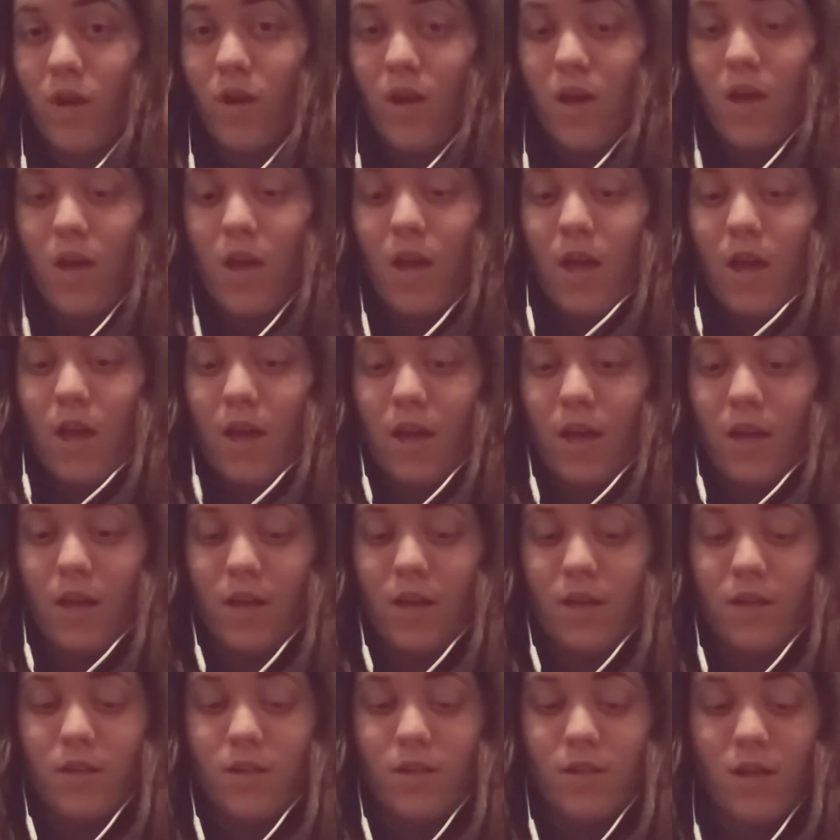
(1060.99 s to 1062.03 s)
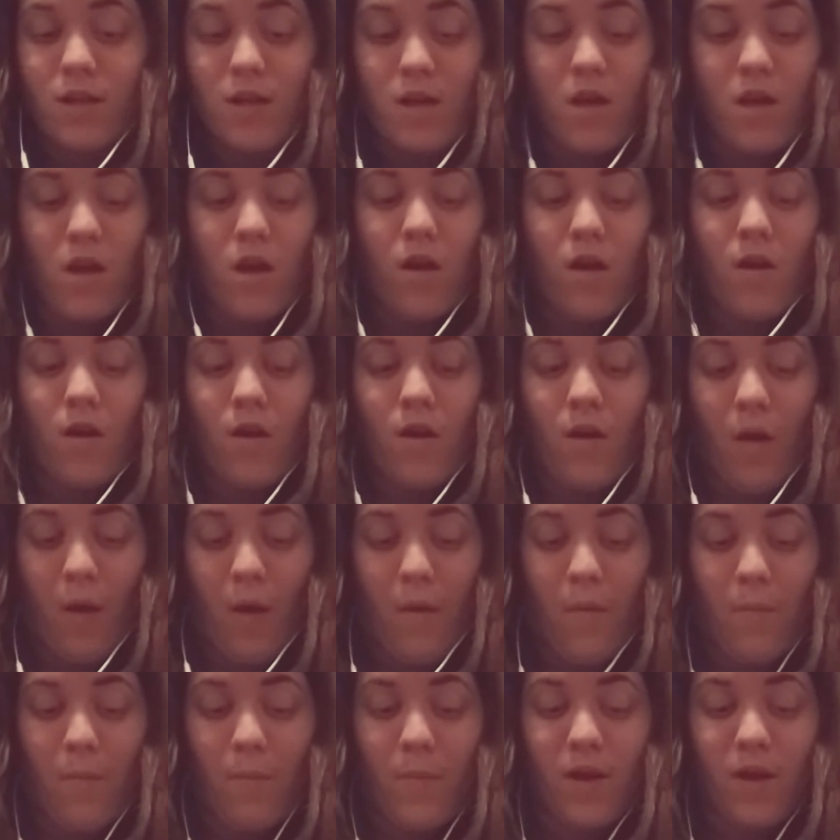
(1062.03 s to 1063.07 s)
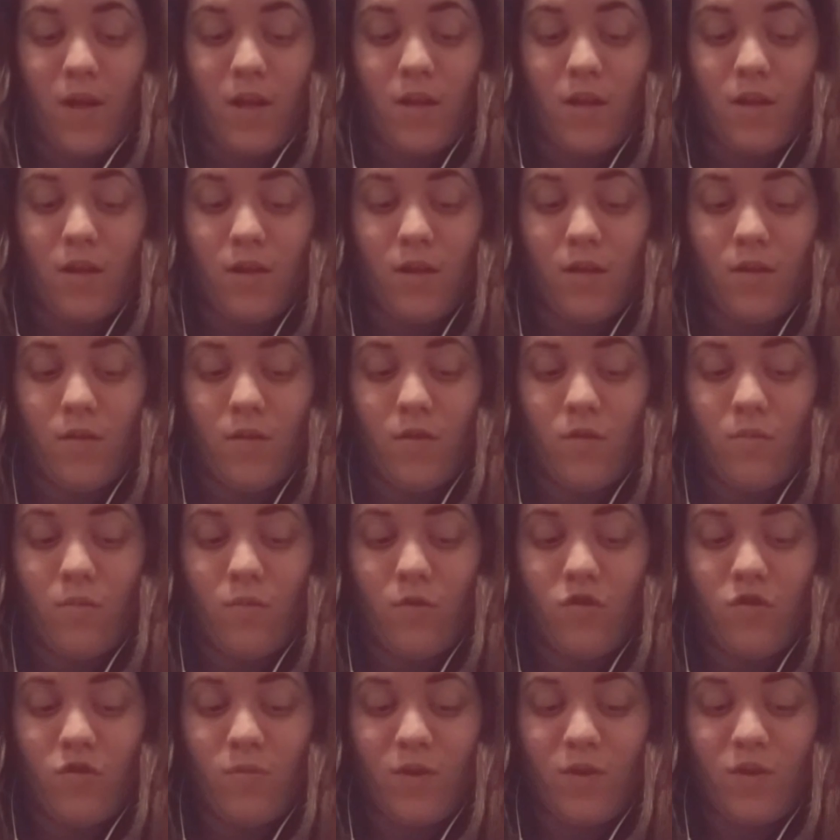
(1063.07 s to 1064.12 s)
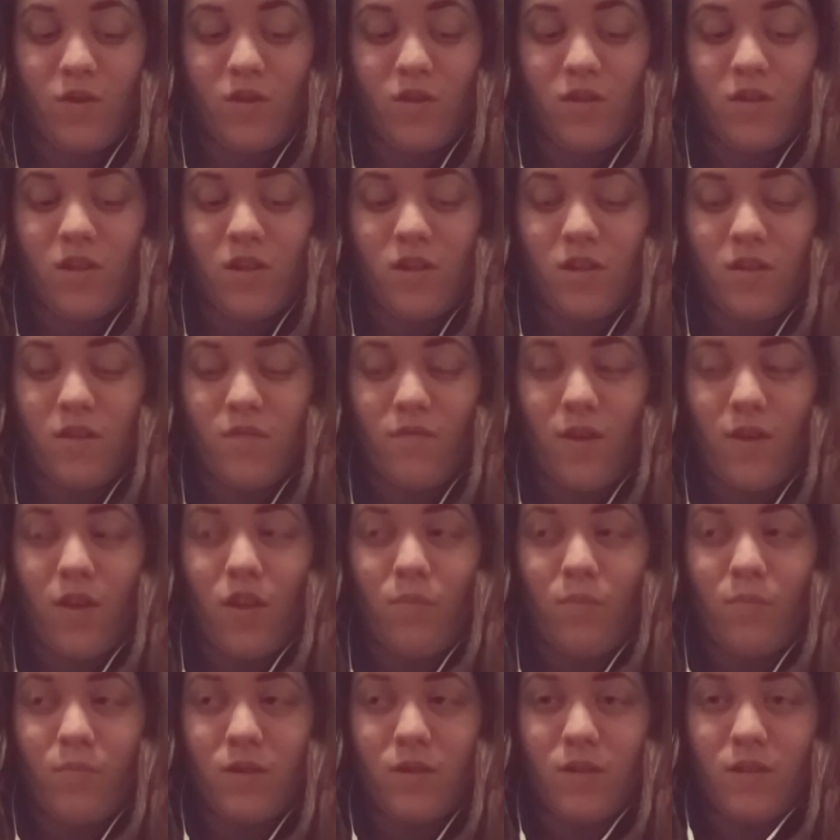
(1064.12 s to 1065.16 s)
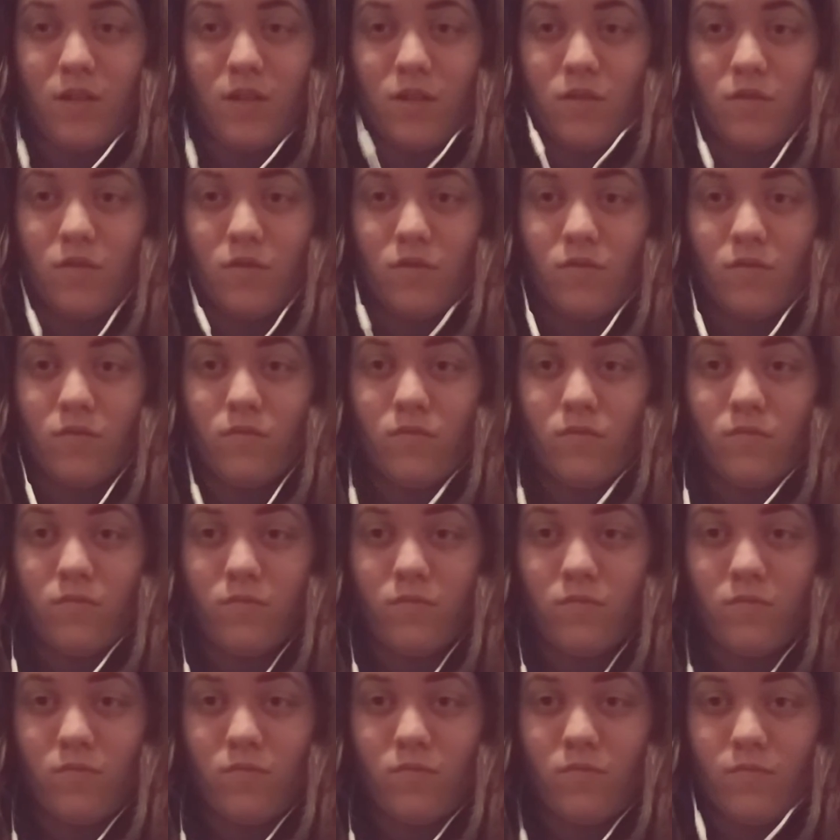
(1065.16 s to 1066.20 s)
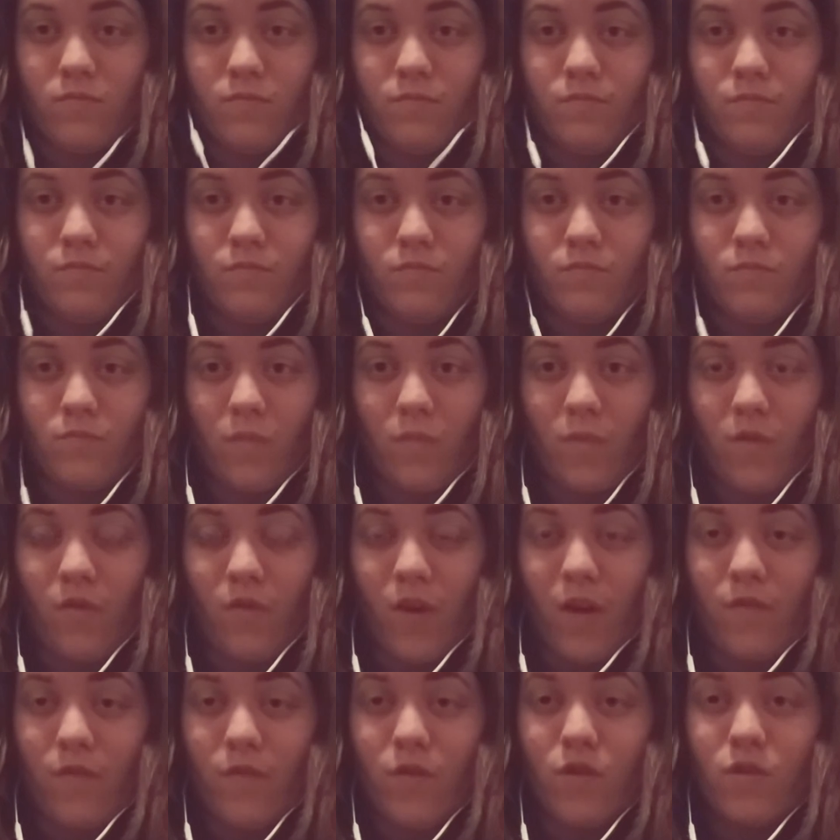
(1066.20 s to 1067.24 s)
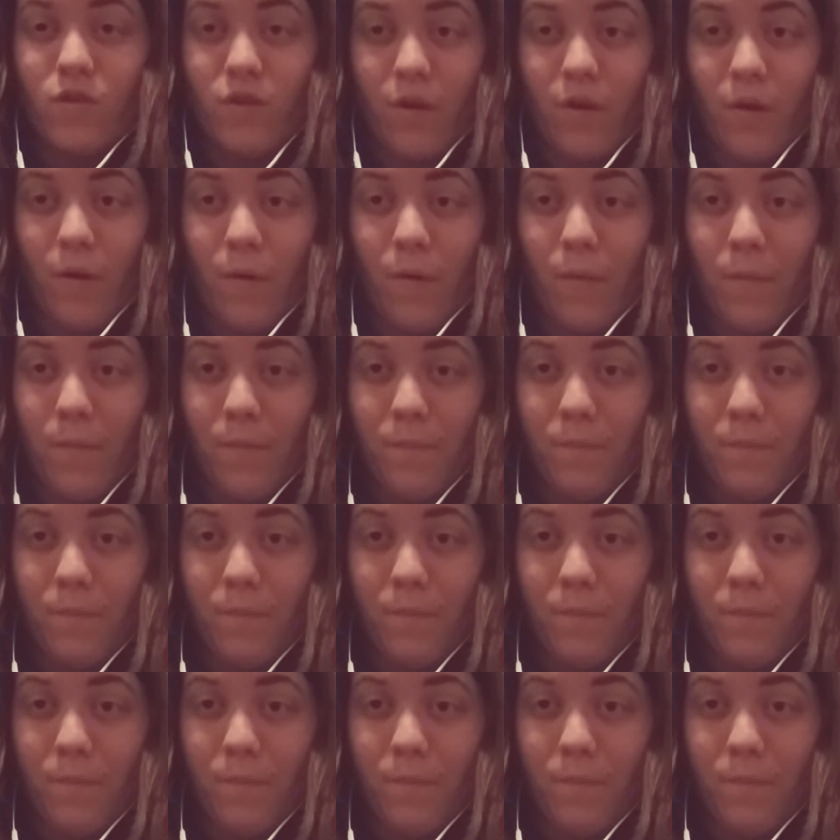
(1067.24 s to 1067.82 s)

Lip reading: And my post-traumatic stress didn't develop until 5 years ago.